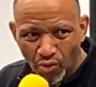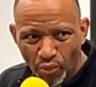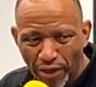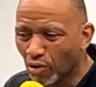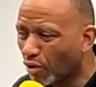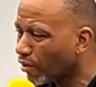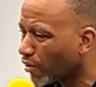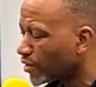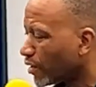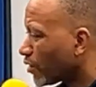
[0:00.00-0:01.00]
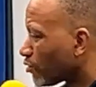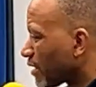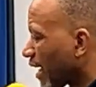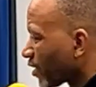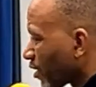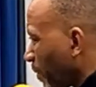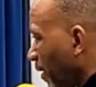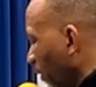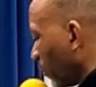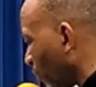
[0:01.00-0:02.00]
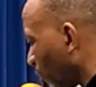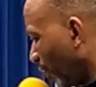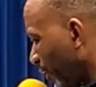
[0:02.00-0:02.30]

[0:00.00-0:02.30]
We are called to touch people for God.